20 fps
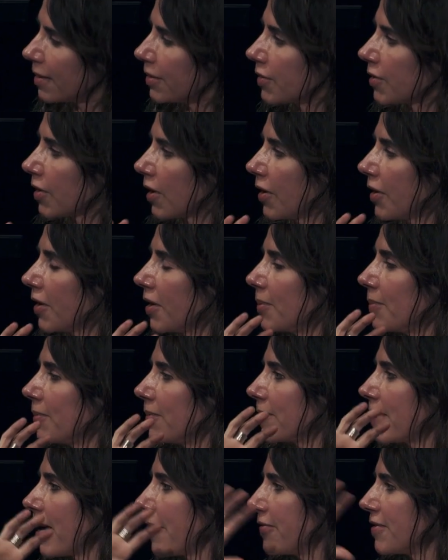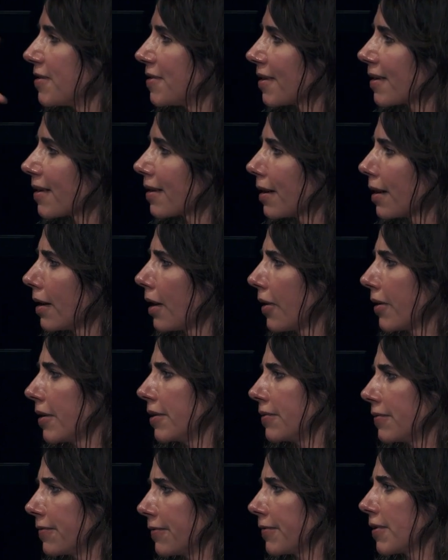in time, everything
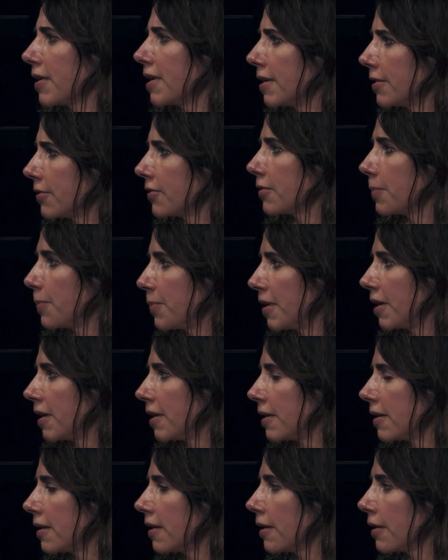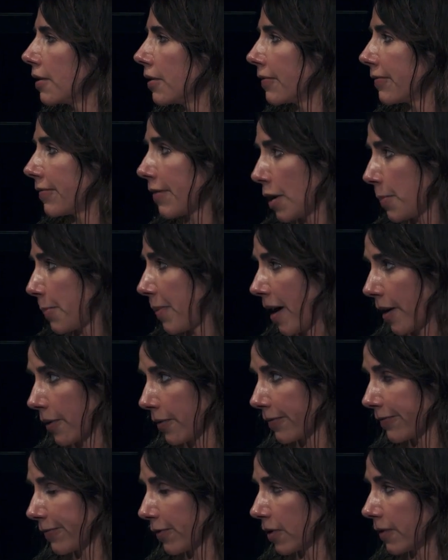aligned for it to be very
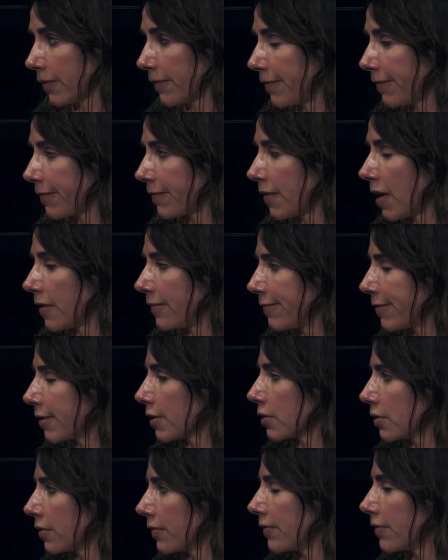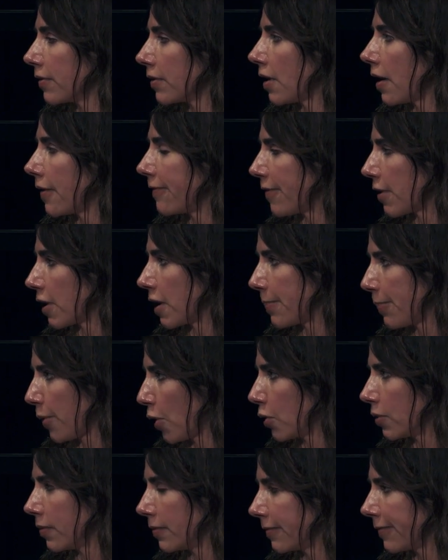powerful and feel a very
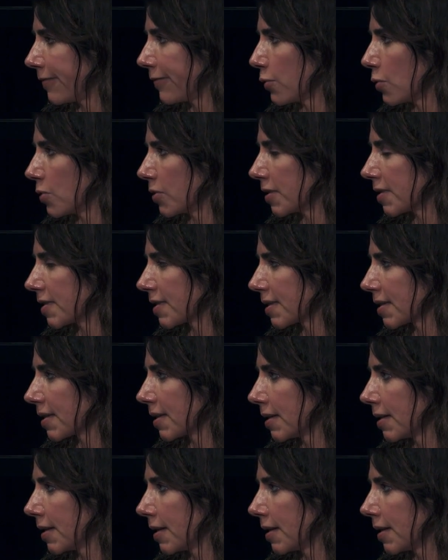potent force.